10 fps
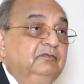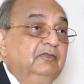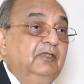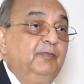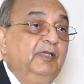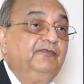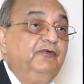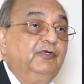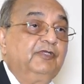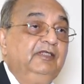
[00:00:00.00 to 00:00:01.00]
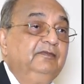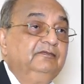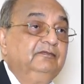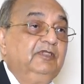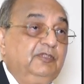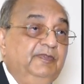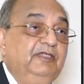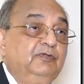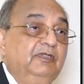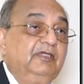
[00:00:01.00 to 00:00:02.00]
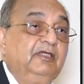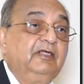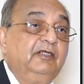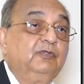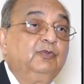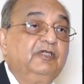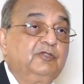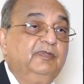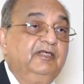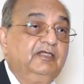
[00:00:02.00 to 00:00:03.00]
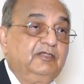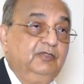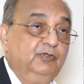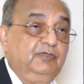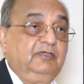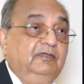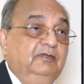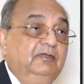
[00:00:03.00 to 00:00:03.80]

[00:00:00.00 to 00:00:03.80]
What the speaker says: above 40, it means you are taking into respiratory acidosis.